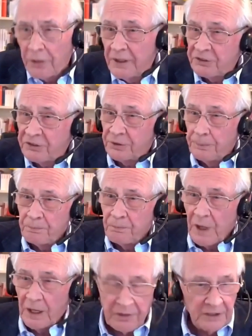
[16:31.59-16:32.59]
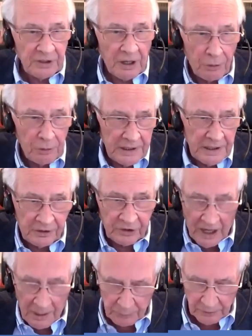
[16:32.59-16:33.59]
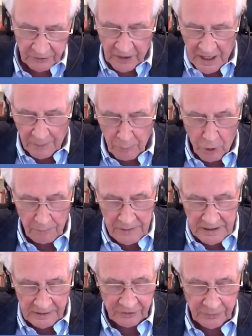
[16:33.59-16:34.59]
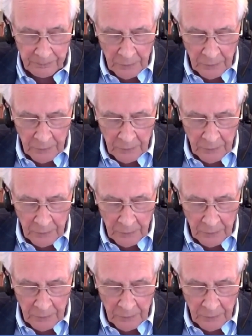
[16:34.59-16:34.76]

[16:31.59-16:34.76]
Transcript: this, and these are only examples, there are more means,